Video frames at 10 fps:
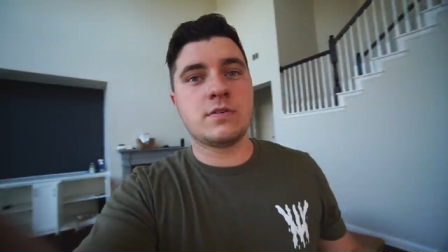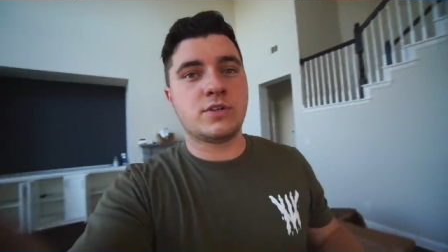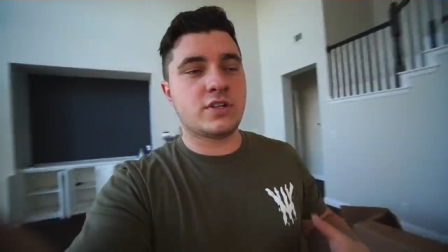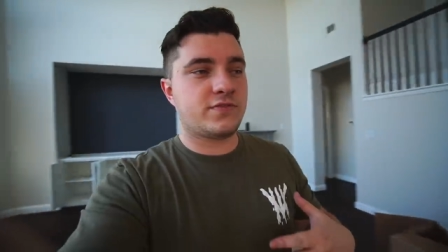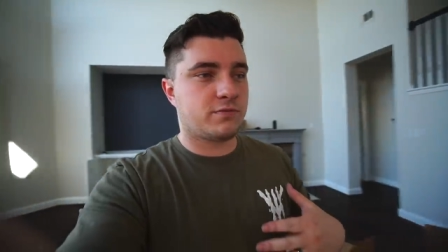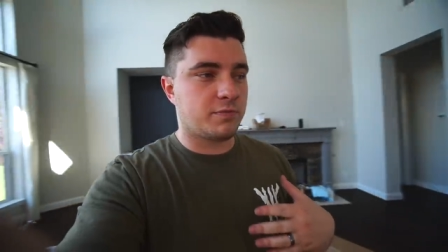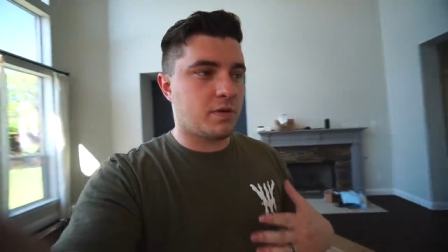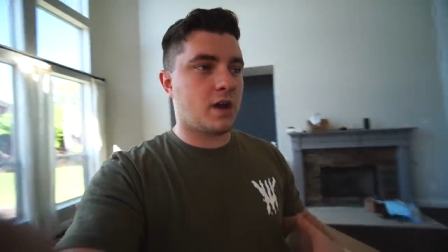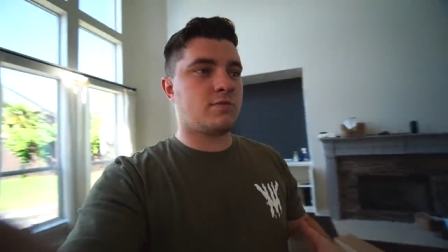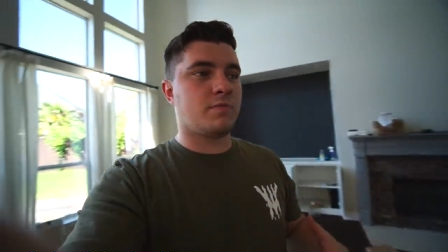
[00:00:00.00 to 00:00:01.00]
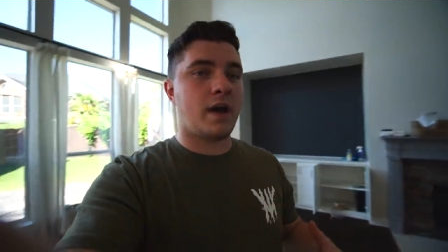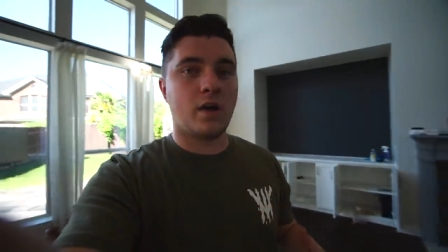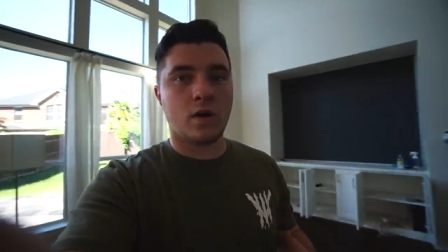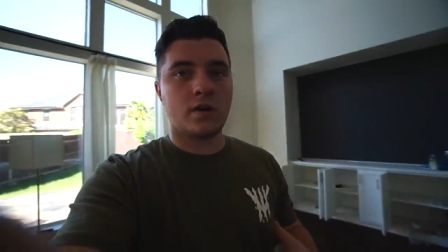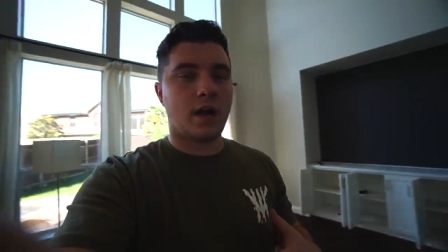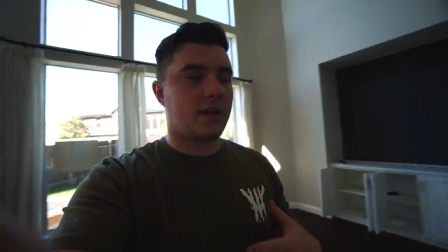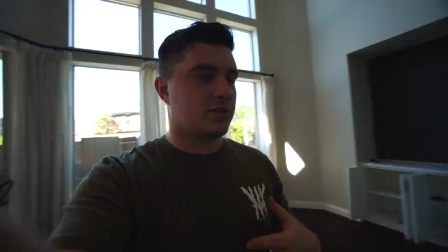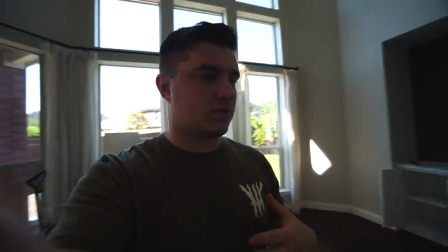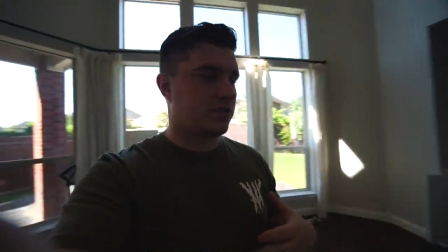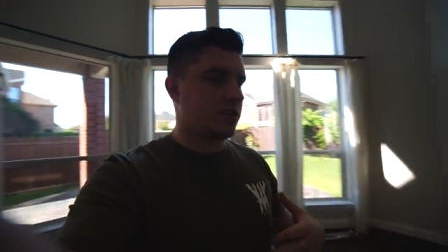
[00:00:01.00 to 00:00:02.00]
Just from the bottom of my heart, I
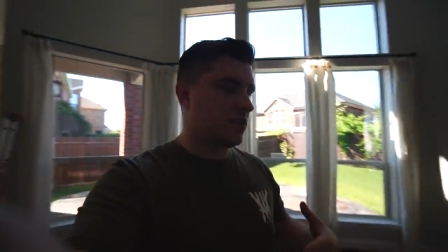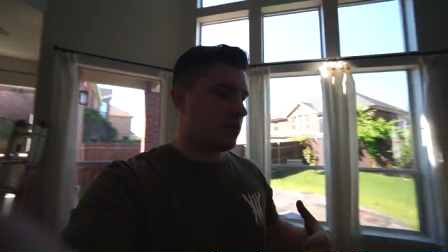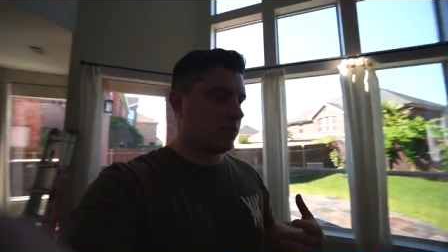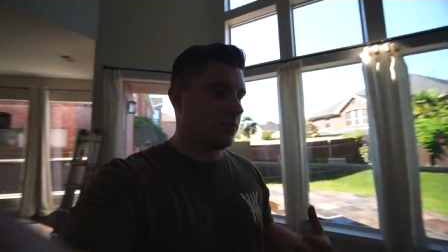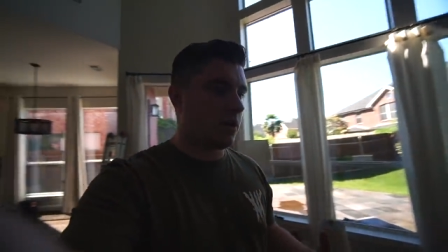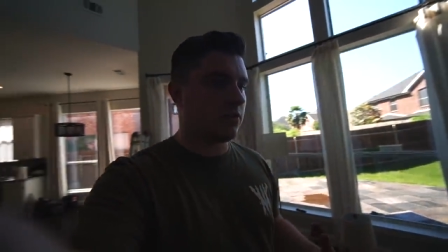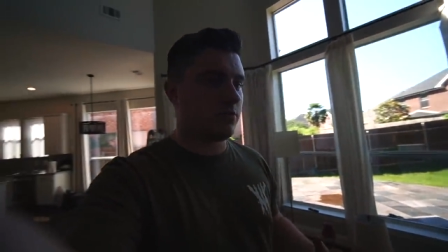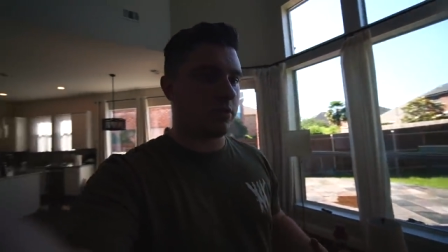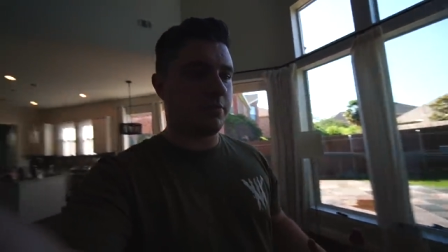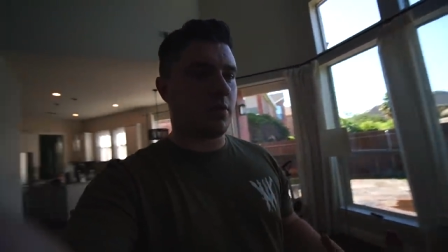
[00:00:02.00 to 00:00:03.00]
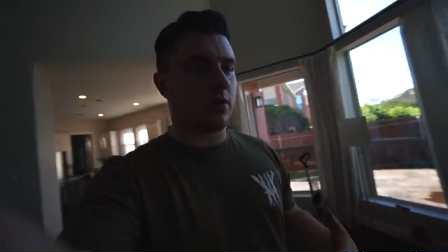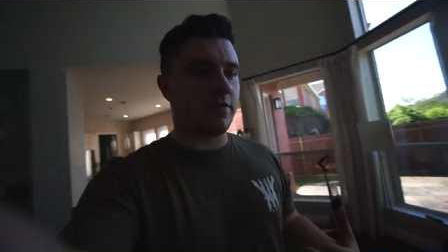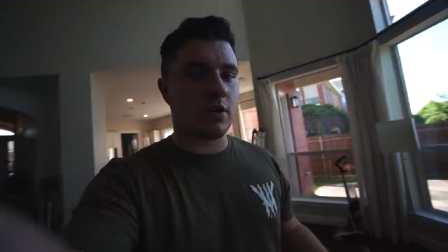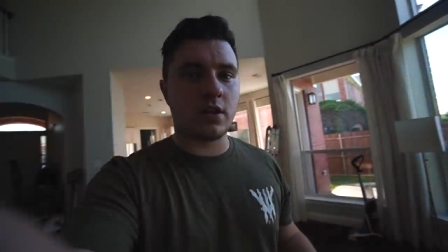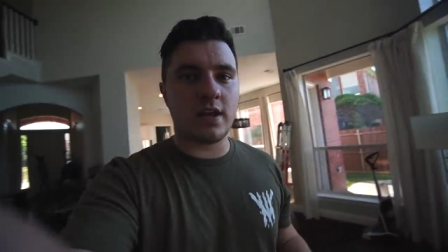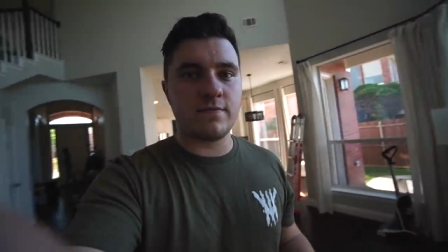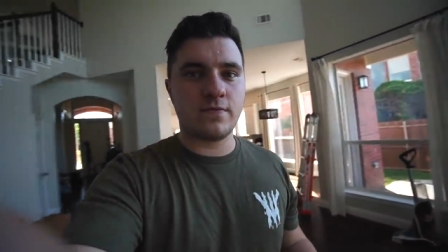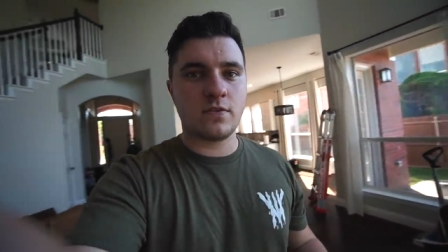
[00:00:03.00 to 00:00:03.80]
just want to say thank you guys for being a part of our life